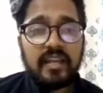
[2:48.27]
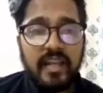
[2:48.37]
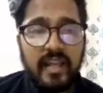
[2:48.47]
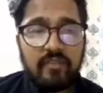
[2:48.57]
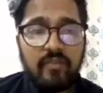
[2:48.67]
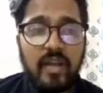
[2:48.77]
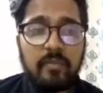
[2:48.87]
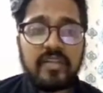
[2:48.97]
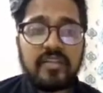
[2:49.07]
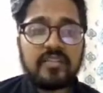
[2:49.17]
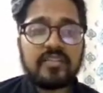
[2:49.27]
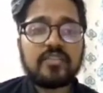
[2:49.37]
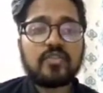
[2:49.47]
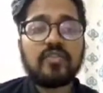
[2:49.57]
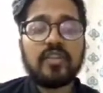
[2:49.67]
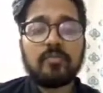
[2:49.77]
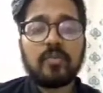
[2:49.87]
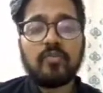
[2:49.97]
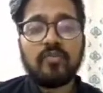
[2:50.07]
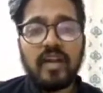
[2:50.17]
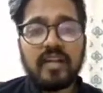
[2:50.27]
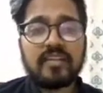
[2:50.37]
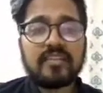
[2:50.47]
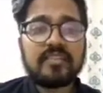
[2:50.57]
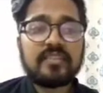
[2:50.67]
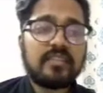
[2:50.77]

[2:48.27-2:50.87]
Environment consists of a number of factors,